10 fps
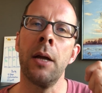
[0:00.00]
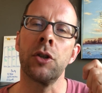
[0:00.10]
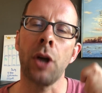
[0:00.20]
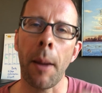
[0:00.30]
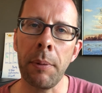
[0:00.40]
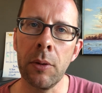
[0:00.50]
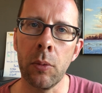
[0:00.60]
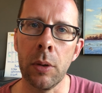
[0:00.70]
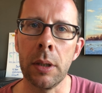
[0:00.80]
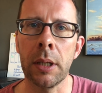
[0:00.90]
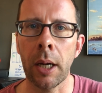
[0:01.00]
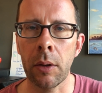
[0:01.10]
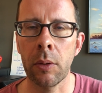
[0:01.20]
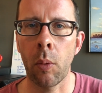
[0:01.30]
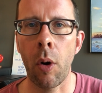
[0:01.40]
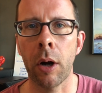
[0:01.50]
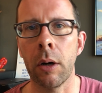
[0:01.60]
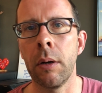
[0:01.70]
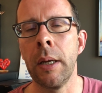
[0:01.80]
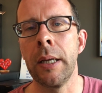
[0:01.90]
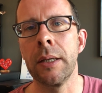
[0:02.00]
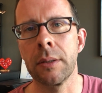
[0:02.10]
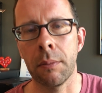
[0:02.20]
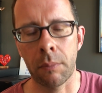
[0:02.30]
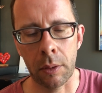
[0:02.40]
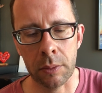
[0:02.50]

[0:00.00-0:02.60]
Chopping the wood, carry the water is a